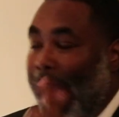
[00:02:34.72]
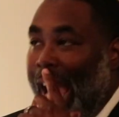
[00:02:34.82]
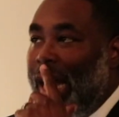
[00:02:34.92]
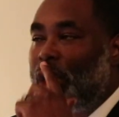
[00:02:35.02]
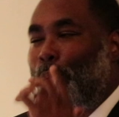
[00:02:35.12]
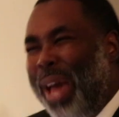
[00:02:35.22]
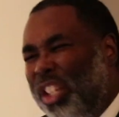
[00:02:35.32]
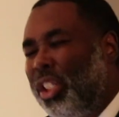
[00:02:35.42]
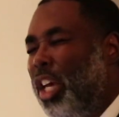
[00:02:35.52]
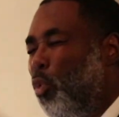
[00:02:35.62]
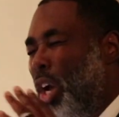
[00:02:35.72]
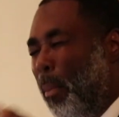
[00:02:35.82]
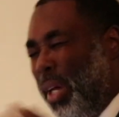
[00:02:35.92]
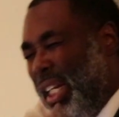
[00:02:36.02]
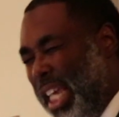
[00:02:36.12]
And especially if
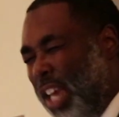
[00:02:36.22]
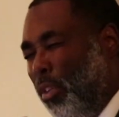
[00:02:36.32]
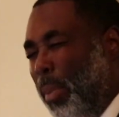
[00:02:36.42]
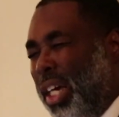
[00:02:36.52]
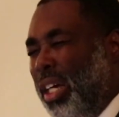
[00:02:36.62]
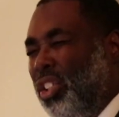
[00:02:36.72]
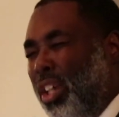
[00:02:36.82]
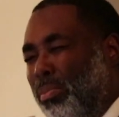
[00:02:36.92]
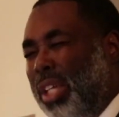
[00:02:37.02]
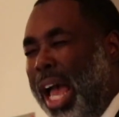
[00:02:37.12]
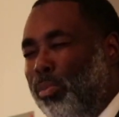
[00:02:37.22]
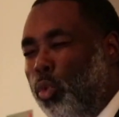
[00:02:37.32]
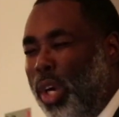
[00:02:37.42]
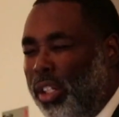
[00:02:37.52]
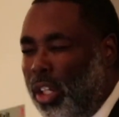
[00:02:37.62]
we're a believer, because sometimes
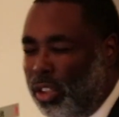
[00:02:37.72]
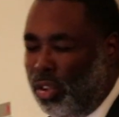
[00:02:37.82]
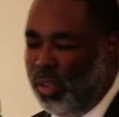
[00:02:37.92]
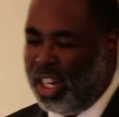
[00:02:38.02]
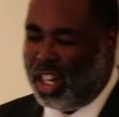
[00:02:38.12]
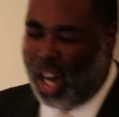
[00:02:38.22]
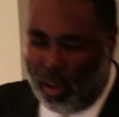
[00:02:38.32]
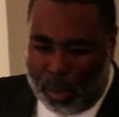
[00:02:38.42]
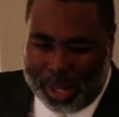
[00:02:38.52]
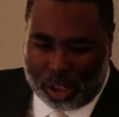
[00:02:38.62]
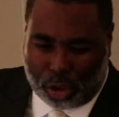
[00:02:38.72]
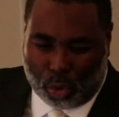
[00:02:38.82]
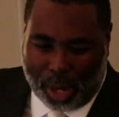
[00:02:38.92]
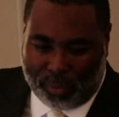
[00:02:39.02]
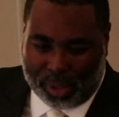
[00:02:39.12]
we look to the government to
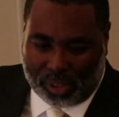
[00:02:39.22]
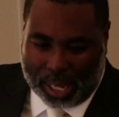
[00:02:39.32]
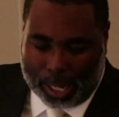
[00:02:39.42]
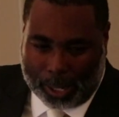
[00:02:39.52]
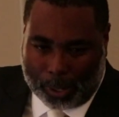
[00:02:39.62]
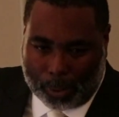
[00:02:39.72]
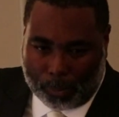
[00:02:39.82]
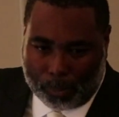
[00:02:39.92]
do everything,